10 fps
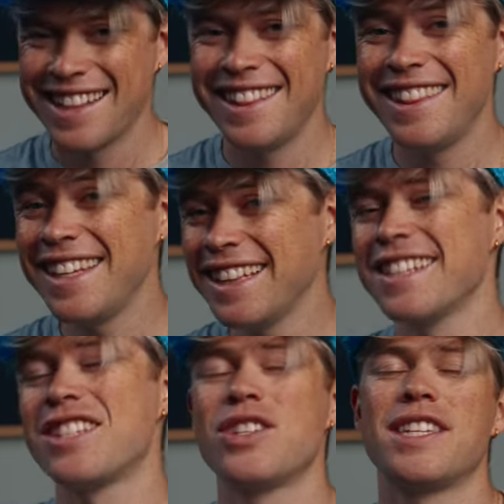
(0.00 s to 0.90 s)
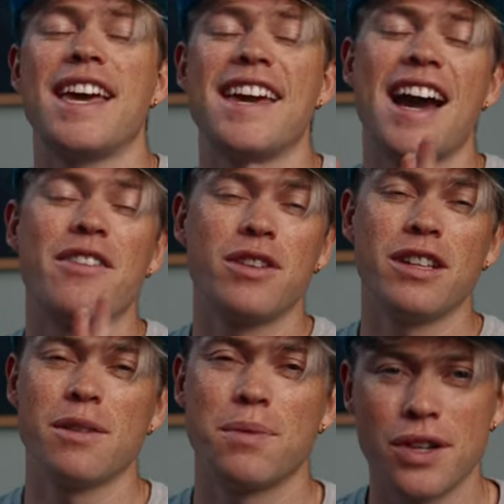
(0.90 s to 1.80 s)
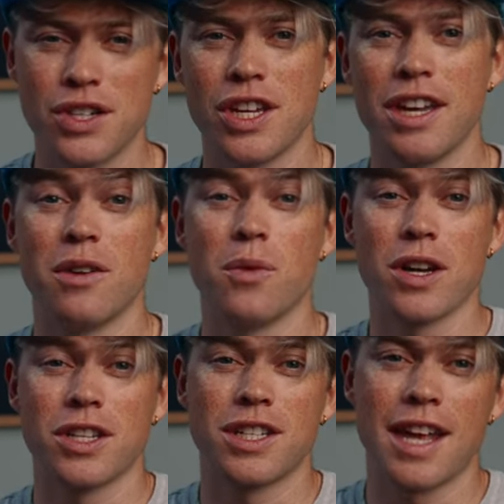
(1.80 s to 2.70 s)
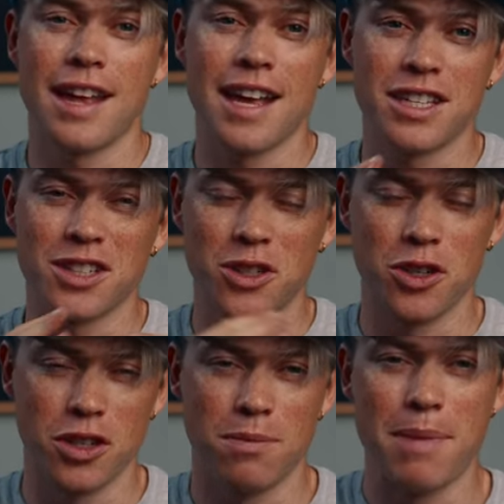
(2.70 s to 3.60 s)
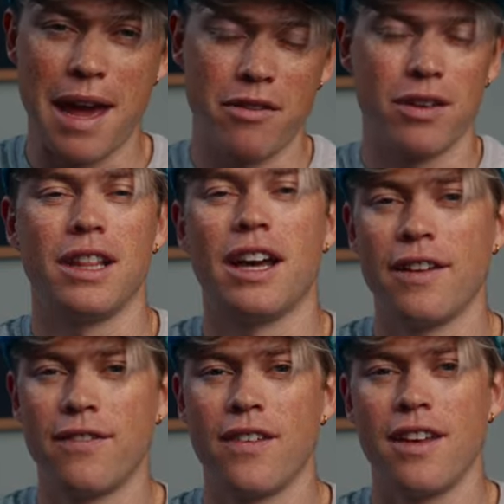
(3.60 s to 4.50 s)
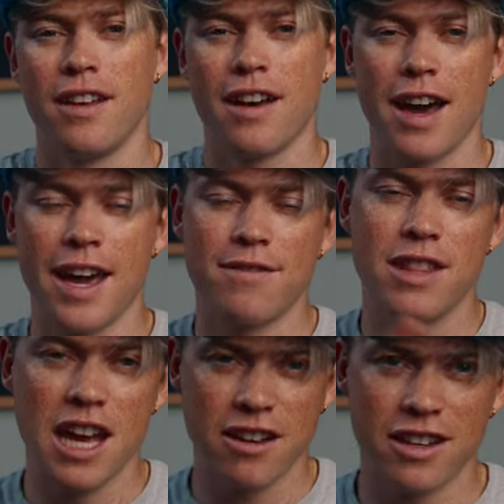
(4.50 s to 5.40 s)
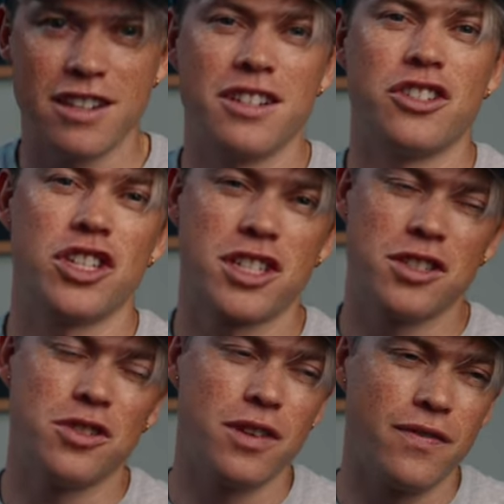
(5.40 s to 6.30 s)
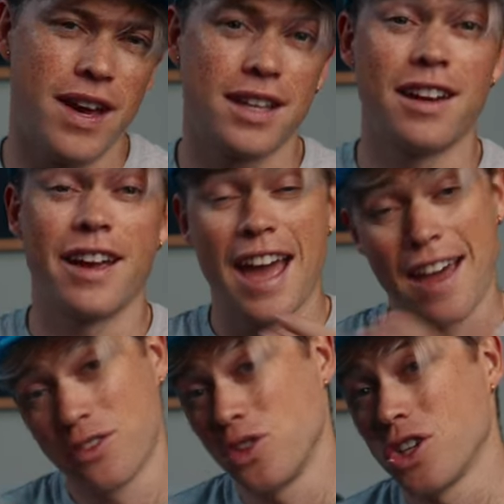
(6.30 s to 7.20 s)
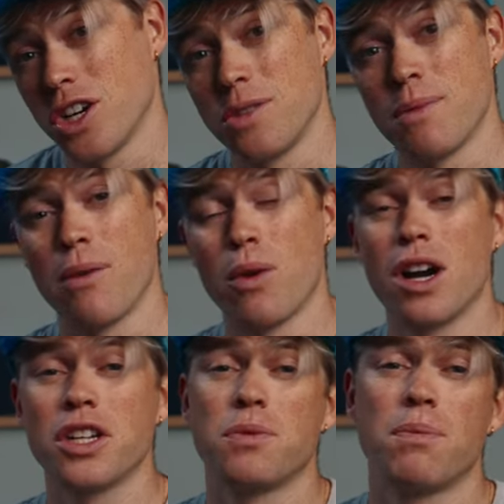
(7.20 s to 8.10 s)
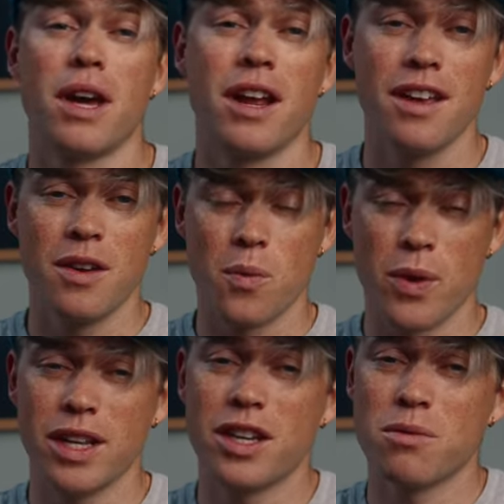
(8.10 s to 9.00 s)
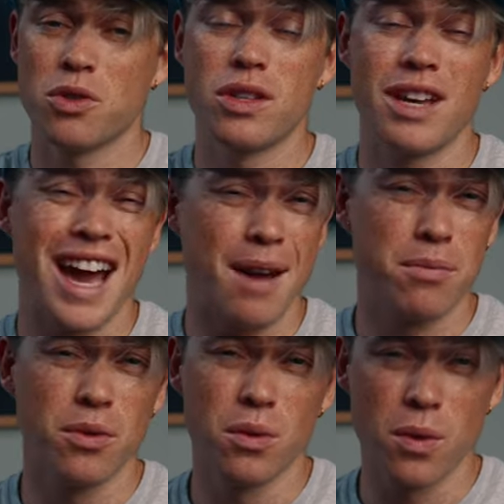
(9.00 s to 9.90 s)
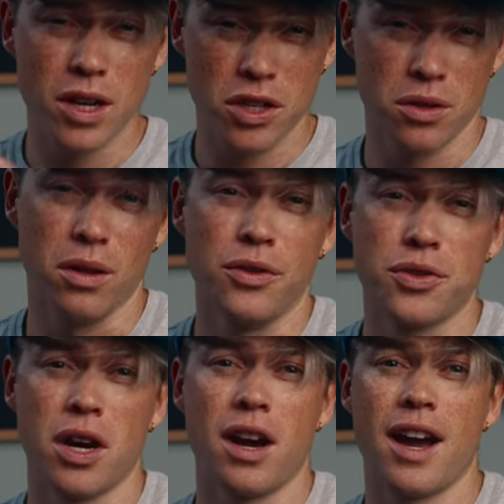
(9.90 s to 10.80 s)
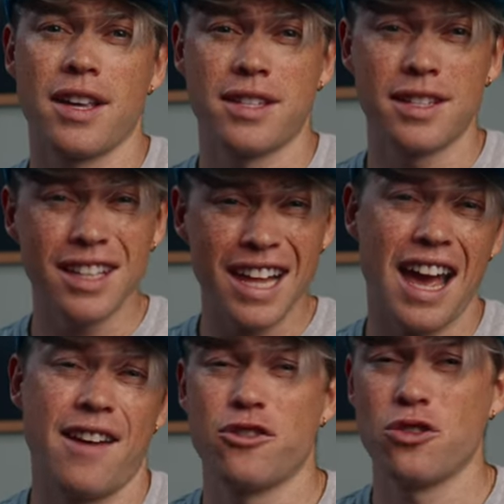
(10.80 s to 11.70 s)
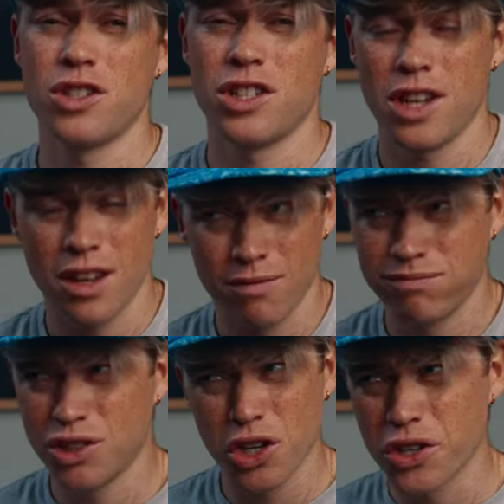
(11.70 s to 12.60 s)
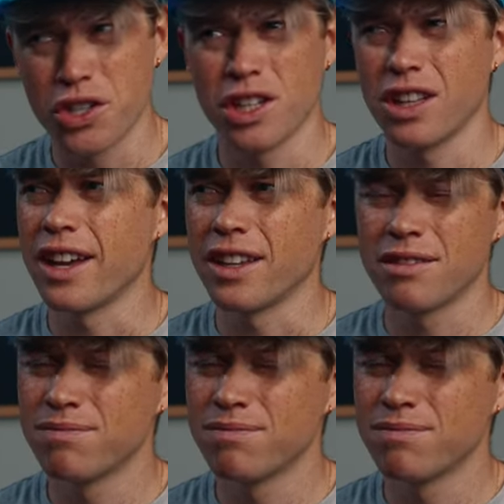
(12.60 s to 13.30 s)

Needless to say, I really appreciate a watch that has a good battery life. I have now gotten adjusted to the fact that I have to charge my watch, but when it comes to the Apple Watch Ultra, I still have to charge it like